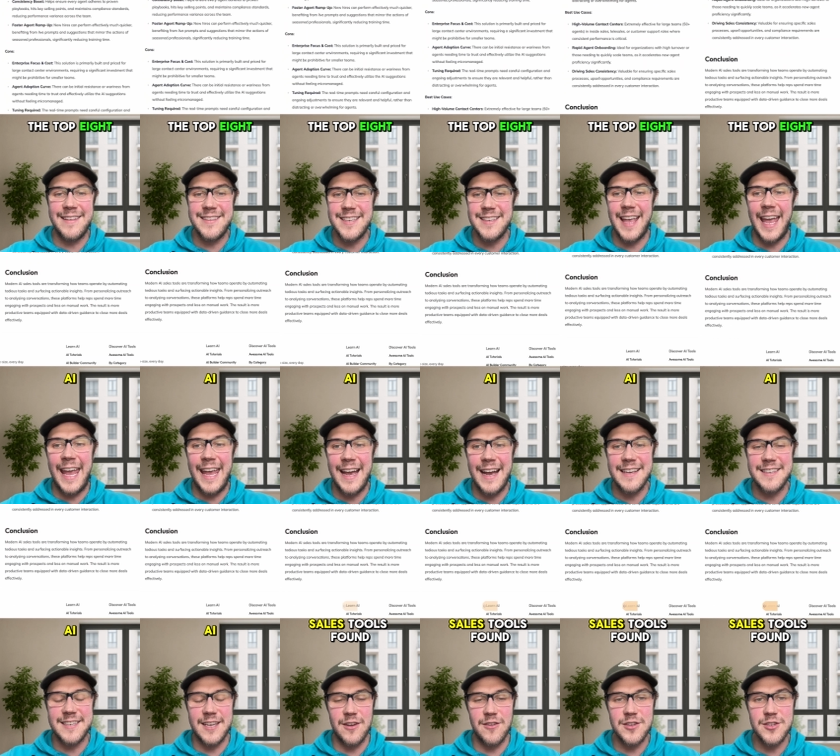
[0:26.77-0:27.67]
eight
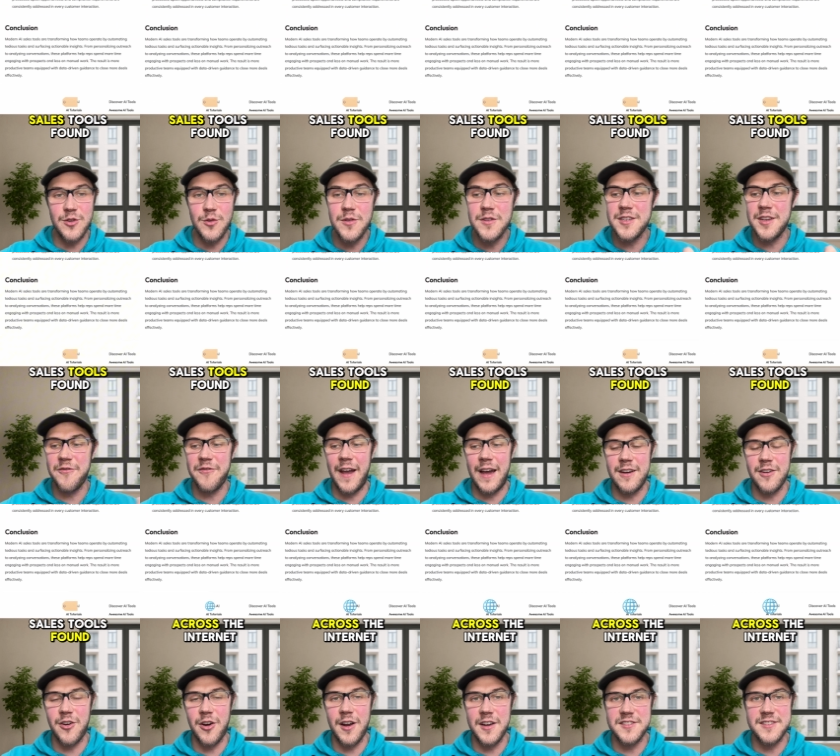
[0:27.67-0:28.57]
AI sales tools
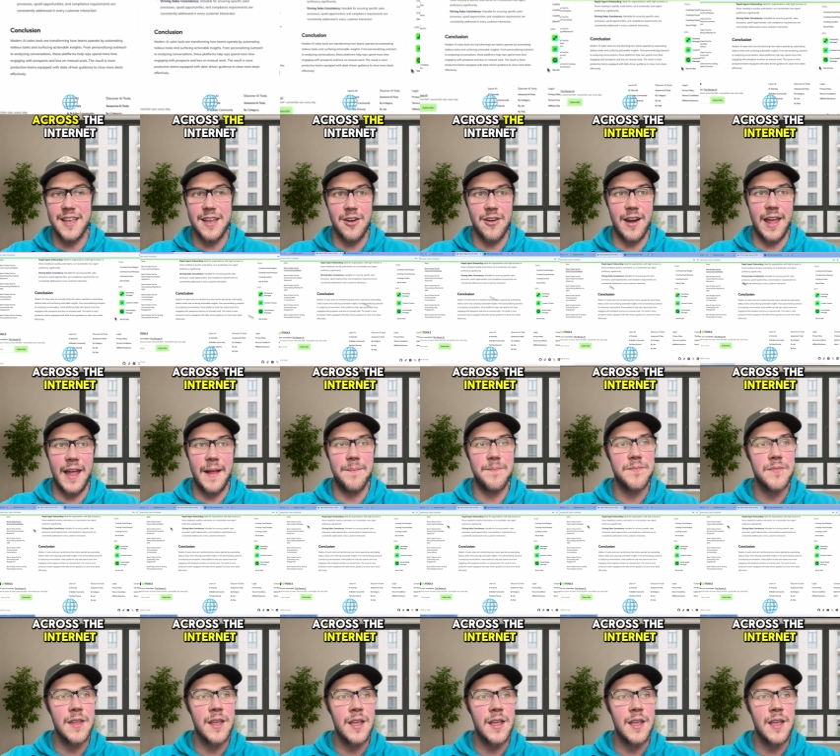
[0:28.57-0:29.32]
found across the internet.